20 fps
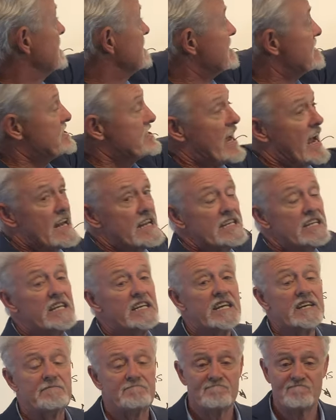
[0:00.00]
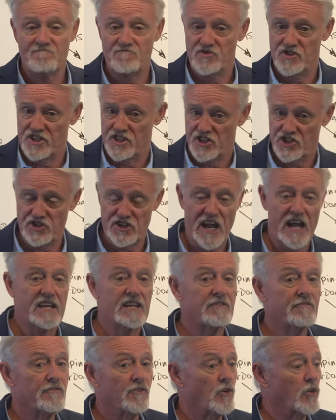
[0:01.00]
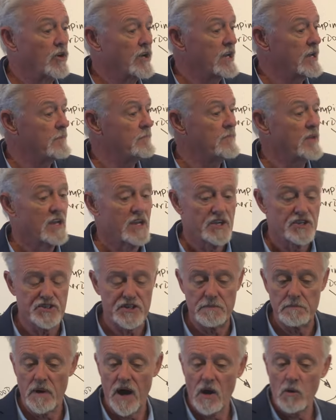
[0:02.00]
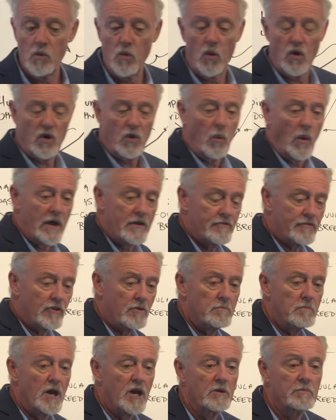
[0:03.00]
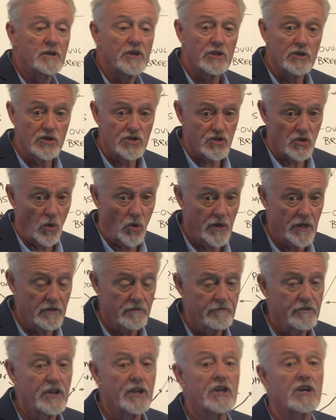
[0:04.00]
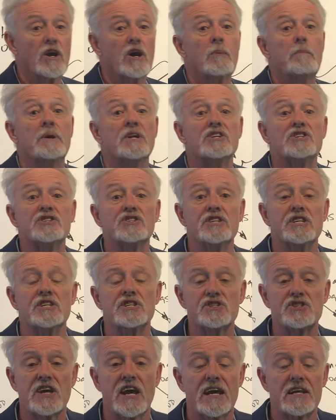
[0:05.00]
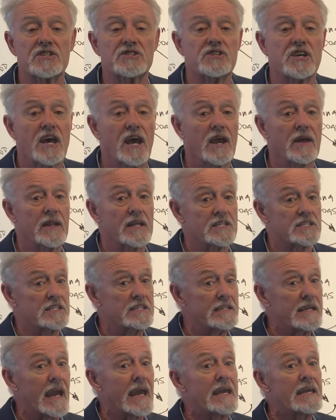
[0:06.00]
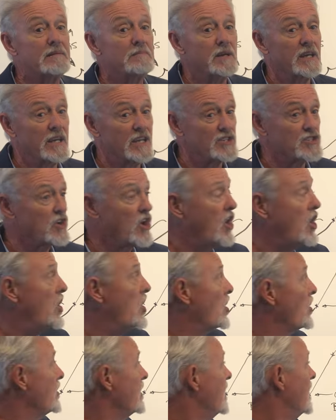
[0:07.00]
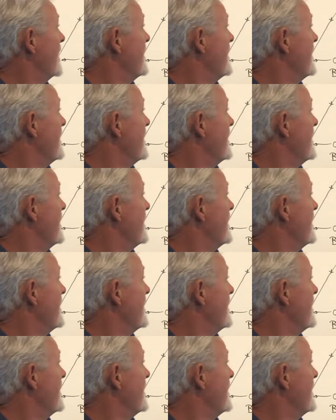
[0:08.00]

Standing heat. She's standing for him. She might walk away for a moment. You saw it in the video, but she stands there and its game is on.